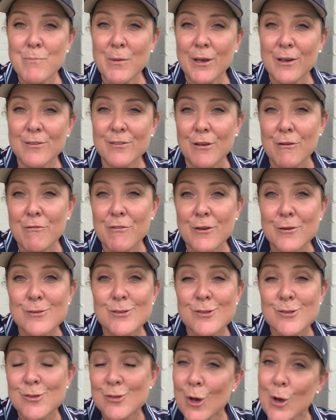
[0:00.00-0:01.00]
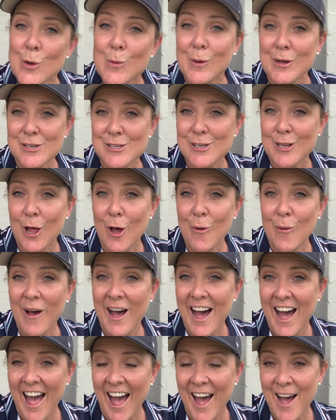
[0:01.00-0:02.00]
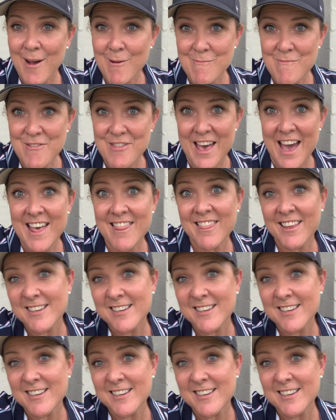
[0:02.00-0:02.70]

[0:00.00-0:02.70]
because it feels so much slower um, than the